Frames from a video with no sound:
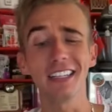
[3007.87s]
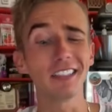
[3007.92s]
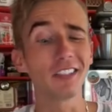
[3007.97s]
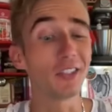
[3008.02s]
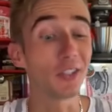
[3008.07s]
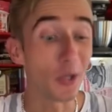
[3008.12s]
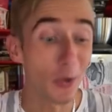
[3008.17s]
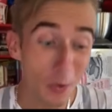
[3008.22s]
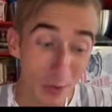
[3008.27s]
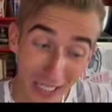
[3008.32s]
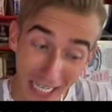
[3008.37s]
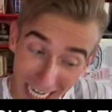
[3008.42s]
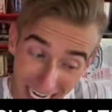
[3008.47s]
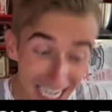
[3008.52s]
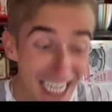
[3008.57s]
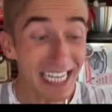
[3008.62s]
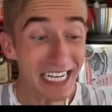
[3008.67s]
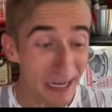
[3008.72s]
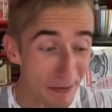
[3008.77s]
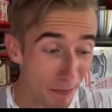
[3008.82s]

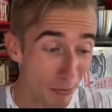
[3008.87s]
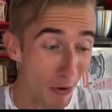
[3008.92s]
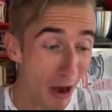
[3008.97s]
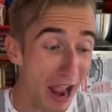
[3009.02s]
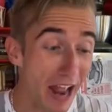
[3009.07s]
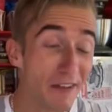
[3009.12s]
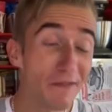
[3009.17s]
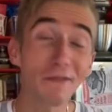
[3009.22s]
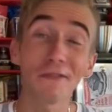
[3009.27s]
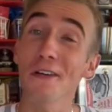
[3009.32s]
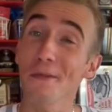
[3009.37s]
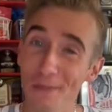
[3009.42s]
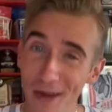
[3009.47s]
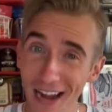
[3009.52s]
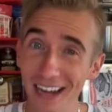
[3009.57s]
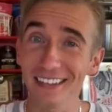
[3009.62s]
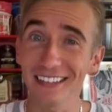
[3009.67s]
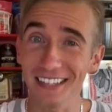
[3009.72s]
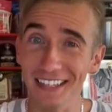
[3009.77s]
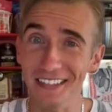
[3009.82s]
zucchini bread from
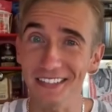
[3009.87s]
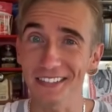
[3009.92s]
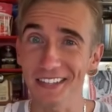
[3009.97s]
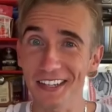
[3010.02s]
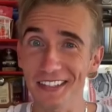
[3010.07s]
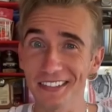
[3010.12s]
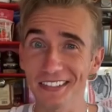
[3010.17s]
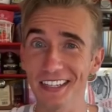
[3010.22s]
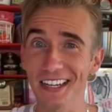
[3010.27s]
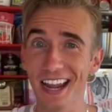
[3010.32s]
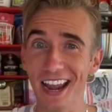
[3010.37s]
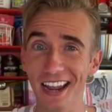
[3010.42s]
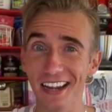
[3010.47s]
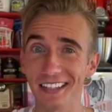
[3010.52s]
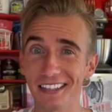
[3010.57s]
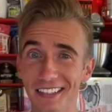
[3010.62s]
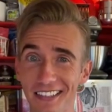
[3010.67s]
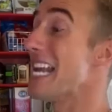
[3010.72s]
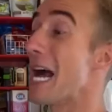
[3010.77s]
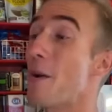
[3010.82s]

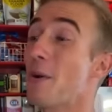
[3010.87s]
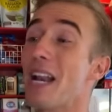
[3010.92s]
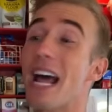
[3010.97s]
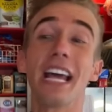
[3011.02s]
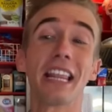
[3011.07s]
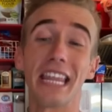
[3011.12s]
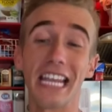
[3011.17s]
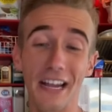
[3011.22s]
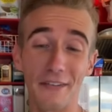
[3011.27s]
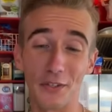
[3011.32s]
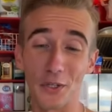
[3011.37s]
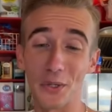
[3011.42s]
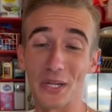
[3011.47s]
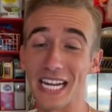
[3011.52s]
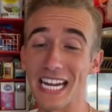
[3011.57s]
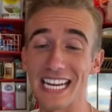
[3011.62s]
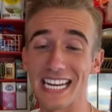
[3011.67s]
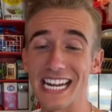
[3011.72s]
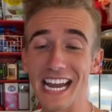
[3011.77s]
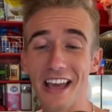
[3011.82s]
1968. Now, when I think of
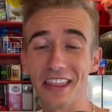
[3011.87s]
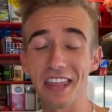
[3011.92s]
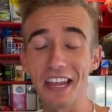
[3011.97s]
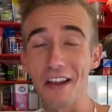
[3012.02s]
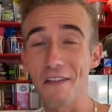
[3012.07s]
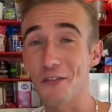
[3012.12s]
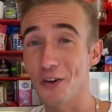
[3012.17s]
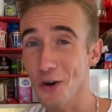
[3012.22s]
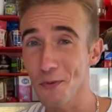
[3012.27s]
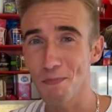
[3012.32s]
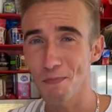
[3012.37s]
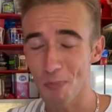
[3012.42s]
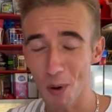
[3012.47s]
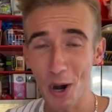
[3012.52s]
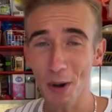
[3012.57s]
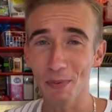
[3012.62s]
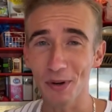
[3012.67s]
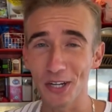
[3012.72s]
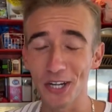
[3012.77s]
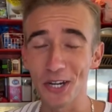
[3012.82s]
zucchini, I think of good
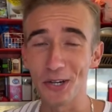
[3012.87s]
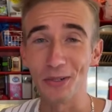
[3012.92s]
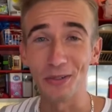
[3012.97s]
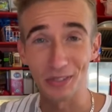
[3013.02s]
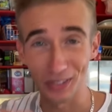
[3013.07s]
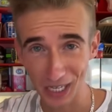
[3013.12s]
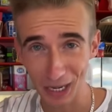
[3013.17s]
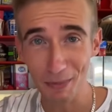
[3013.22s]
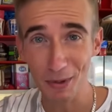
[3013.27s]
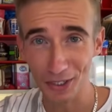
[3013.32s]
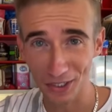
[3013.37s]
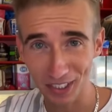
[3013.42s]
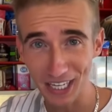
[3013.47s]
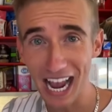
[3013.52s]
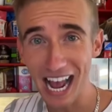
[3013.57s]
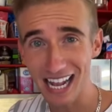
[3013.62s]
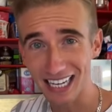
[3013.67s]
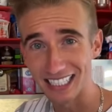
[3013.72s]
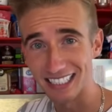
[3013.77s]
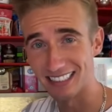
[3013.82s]
barbecue, summer
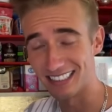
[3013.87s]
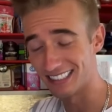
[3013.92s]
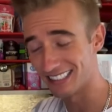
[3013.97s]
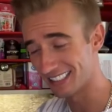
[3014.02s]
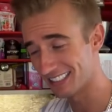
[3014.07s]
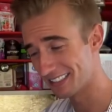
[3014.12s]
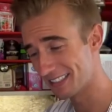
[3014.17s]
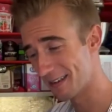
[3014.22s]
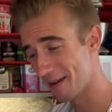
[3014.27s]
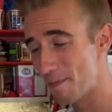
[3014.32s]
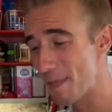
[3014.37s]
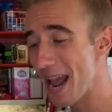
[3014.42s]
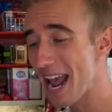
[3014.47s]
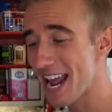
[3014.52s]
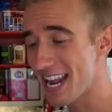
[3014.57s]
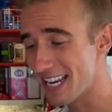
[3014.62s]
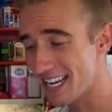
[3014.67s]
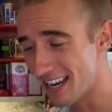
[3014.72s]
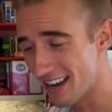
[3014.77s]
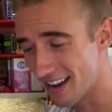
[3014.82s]
salads.
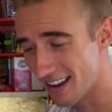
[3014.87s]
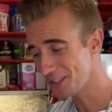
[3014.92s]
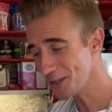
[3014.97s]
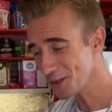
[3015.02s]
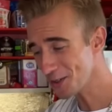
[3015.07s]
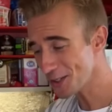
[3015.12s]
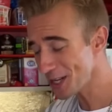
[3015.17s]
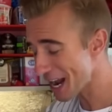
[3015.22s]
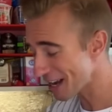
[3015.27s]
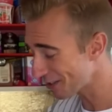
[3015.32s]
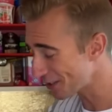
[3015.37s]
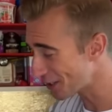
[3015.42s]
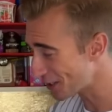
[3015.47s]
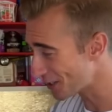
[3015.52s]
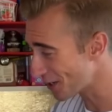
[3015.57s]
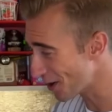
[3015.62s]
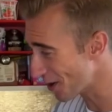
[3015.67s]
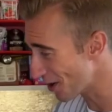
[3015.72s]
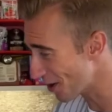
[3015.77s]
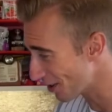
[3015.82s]
Men, just not
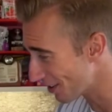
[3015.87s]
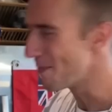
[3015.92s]
dessert.